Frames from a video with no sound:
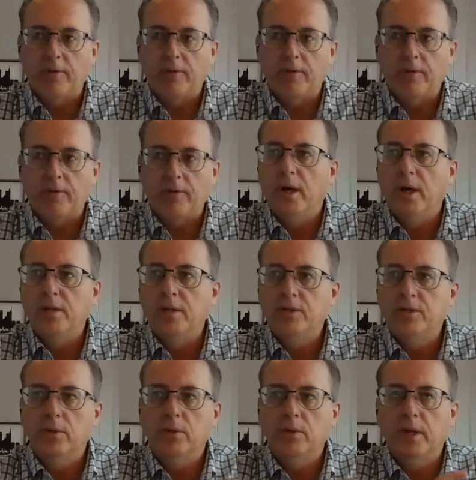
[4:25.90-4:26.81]
what I
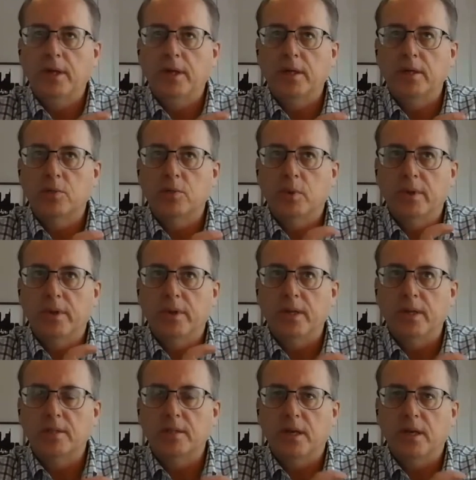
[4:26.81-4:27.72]
don't like is when
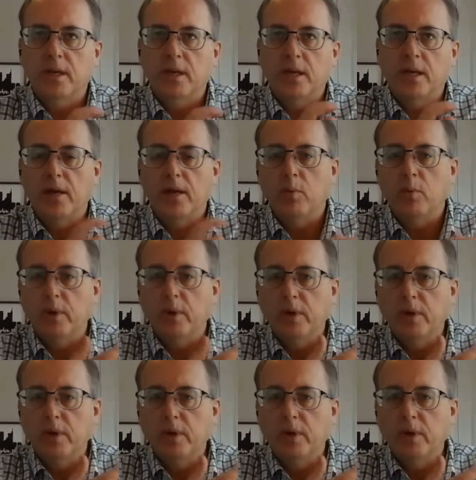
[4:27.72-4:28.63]
they say, hey,
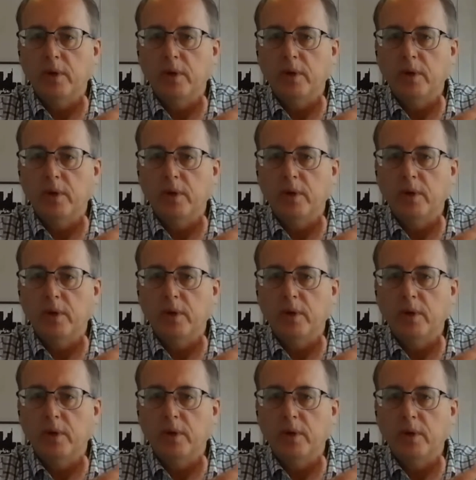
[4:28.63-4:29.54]
we've got this
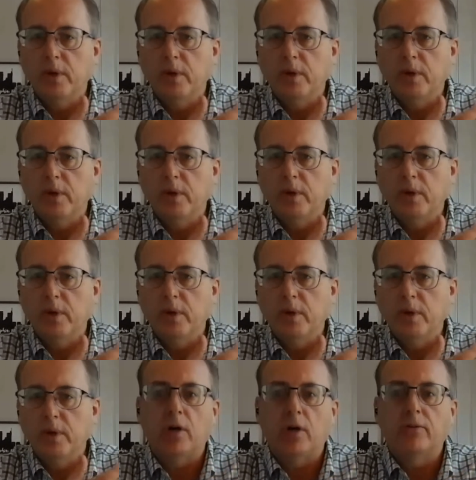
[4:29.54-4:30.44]
service or this
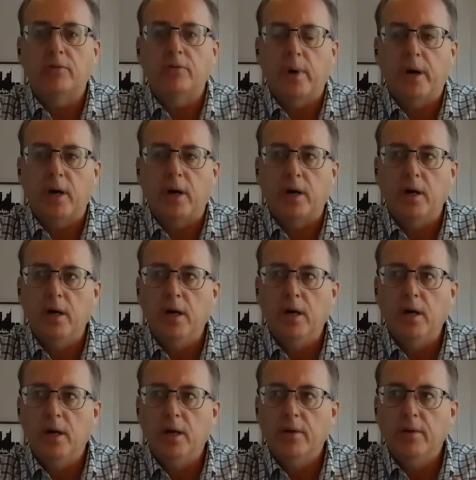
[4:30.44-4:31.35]
software
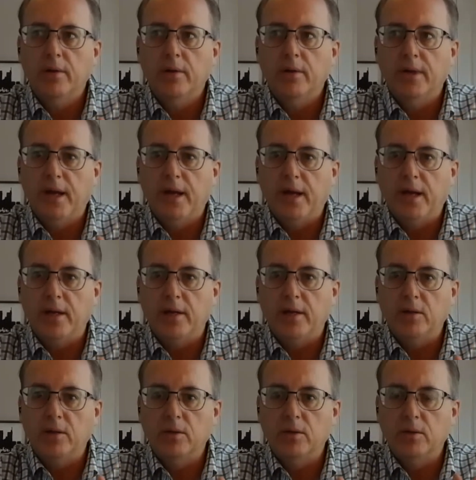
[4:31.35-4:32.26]
that
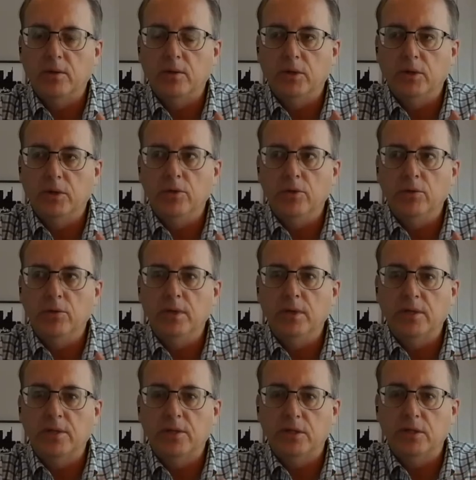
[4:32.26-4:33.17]
you
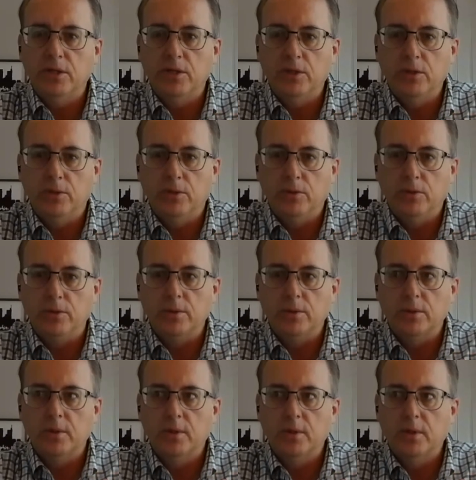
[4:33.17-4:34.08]
need to use.